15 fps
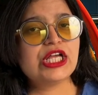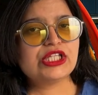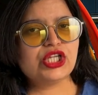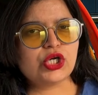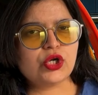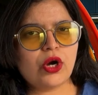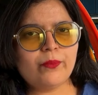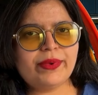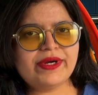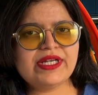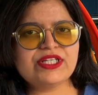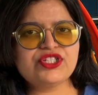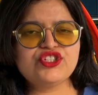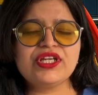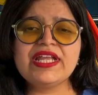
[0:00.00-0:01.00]
The
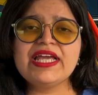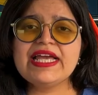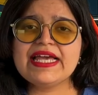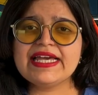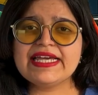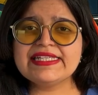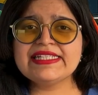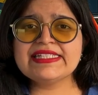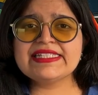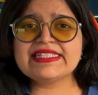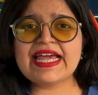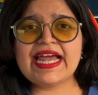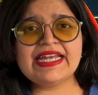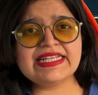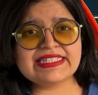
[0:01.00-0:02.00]
competition isn't
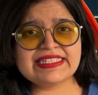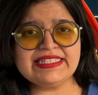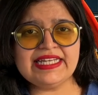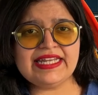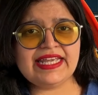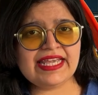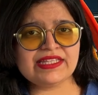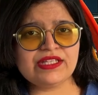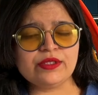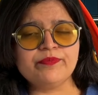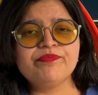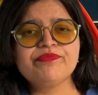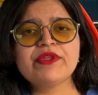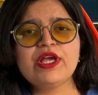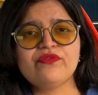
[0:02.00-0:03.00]
standing still either,
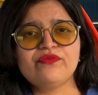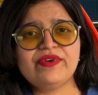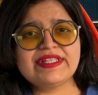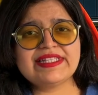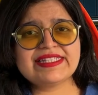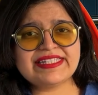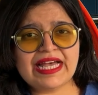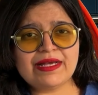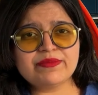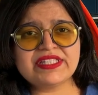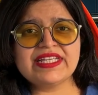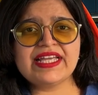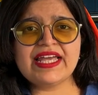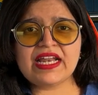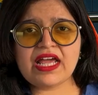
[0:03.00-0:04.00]
with
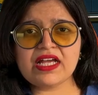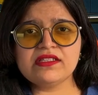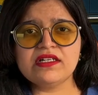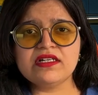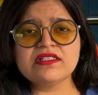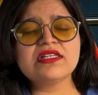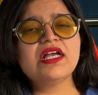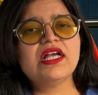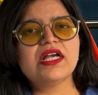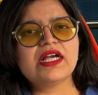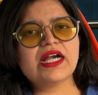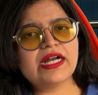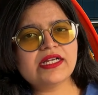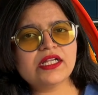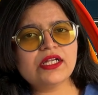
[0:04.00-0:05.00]
Samsung and others
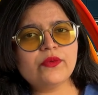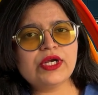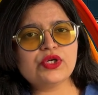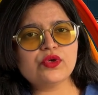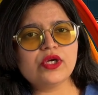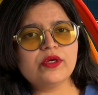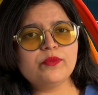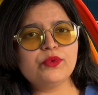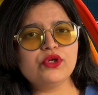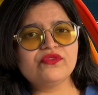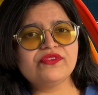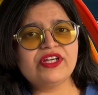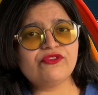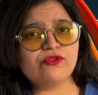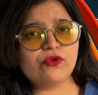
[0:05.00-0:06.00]
continuing to
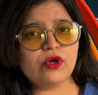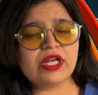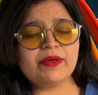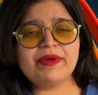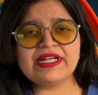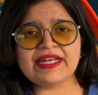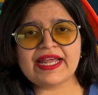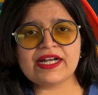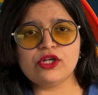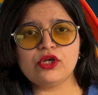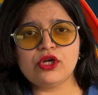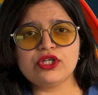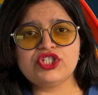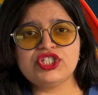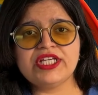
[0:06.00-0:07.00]
improve their foldable
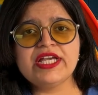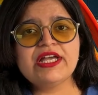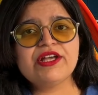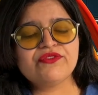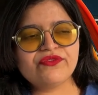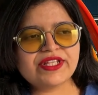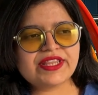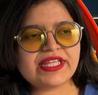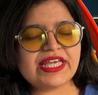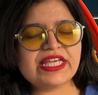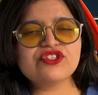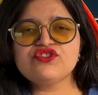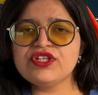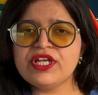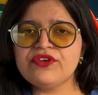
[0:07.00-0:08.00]
technology with
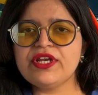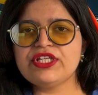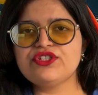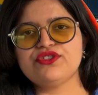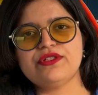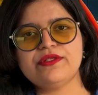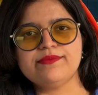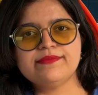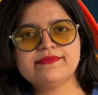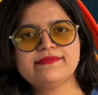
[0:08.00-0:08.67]
each generation.